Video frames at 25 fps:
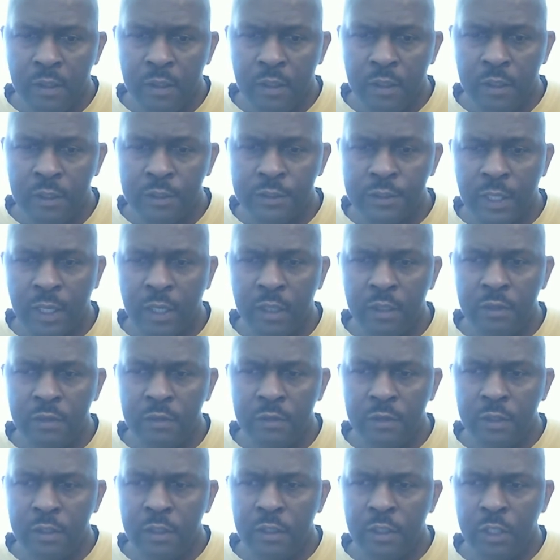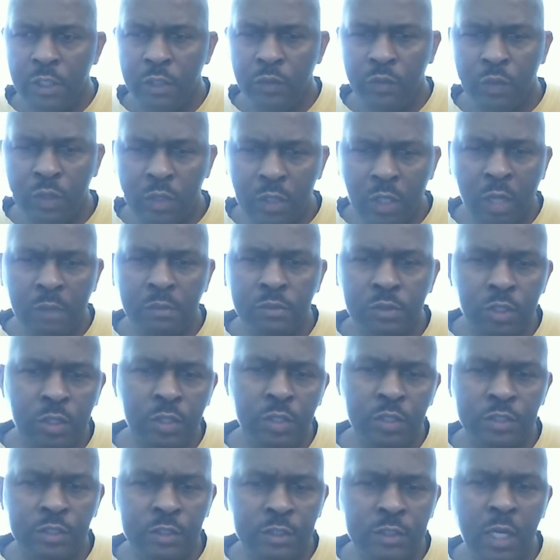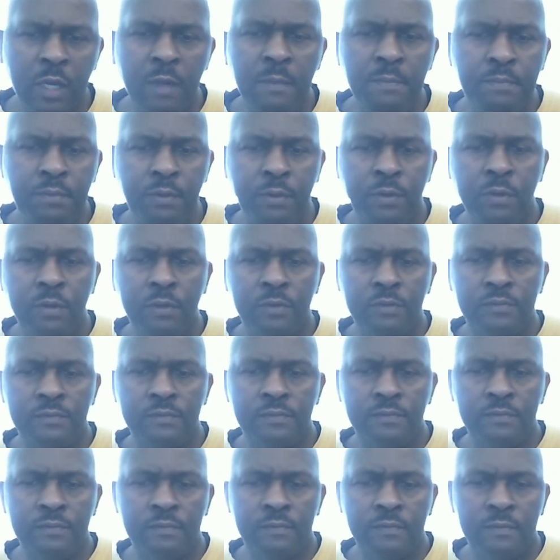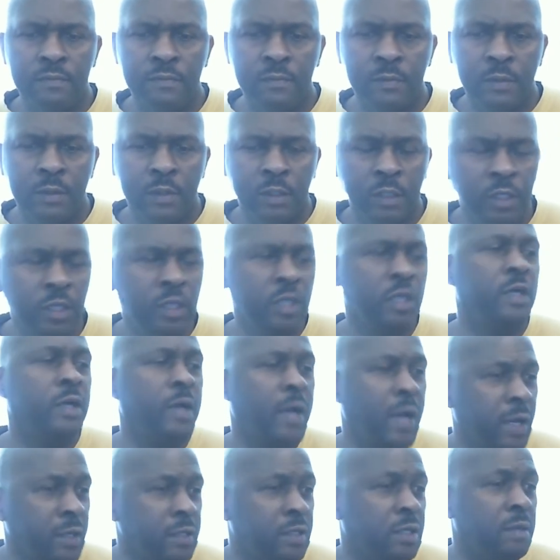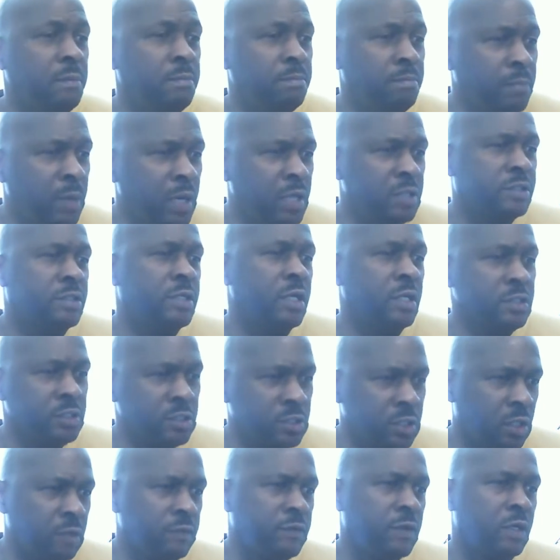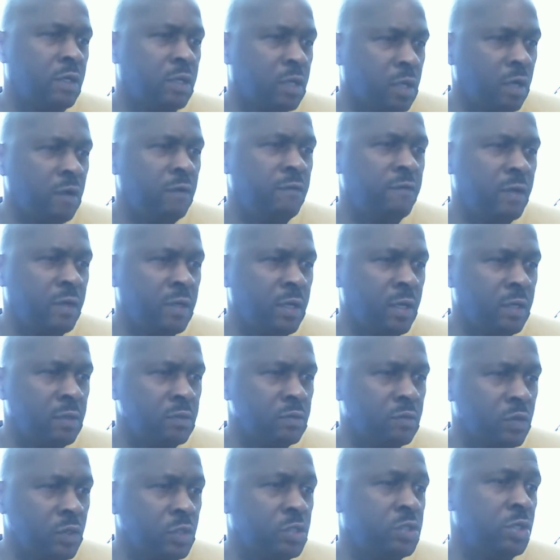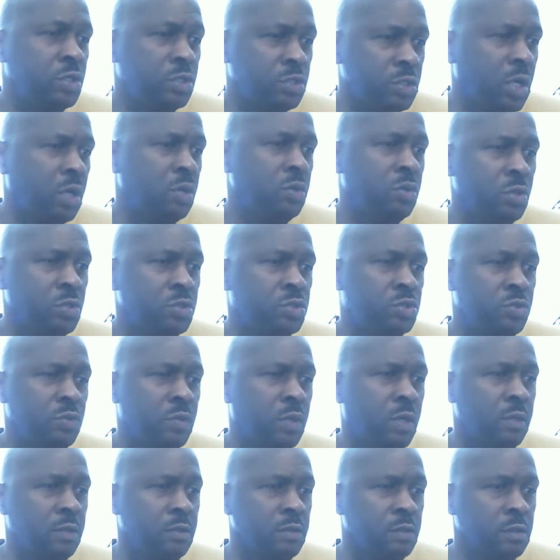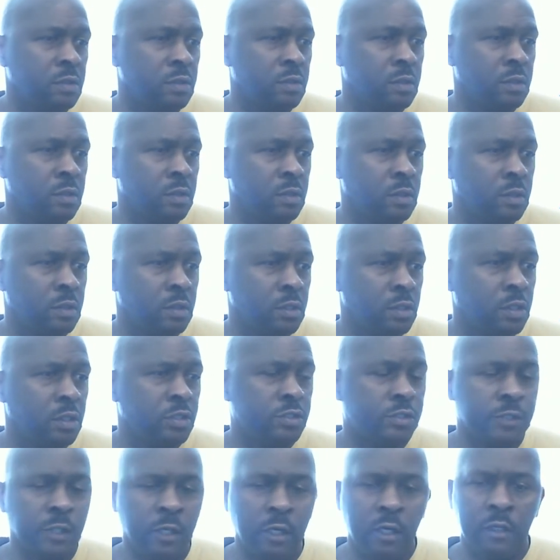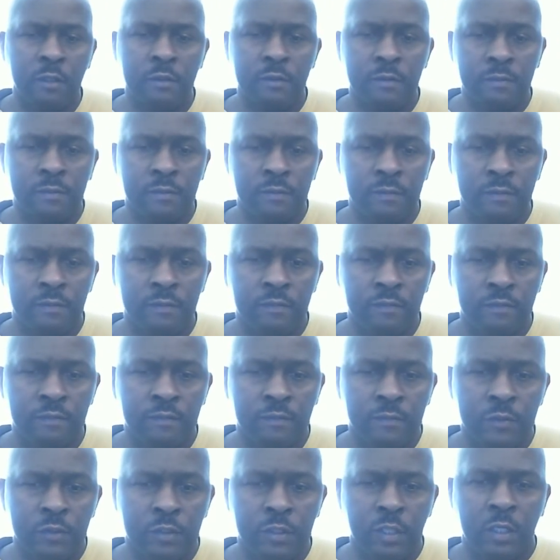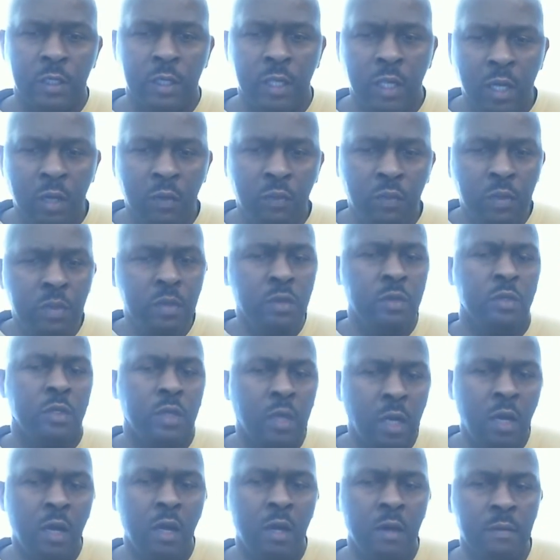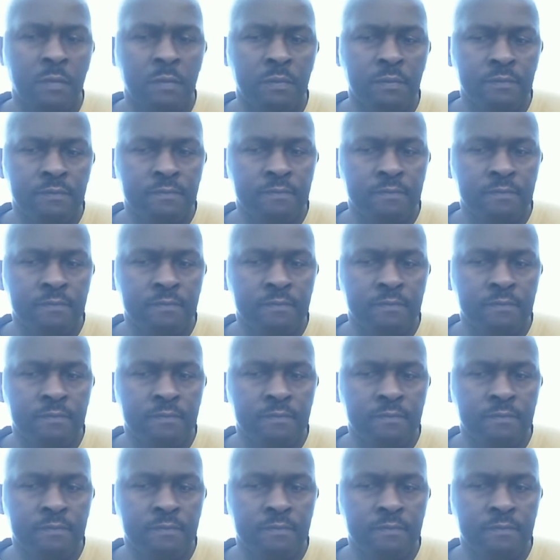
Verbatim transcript: He said, He will come to His temple, He and the messenger of the covenant, which is Yahushua, His son. So they will come.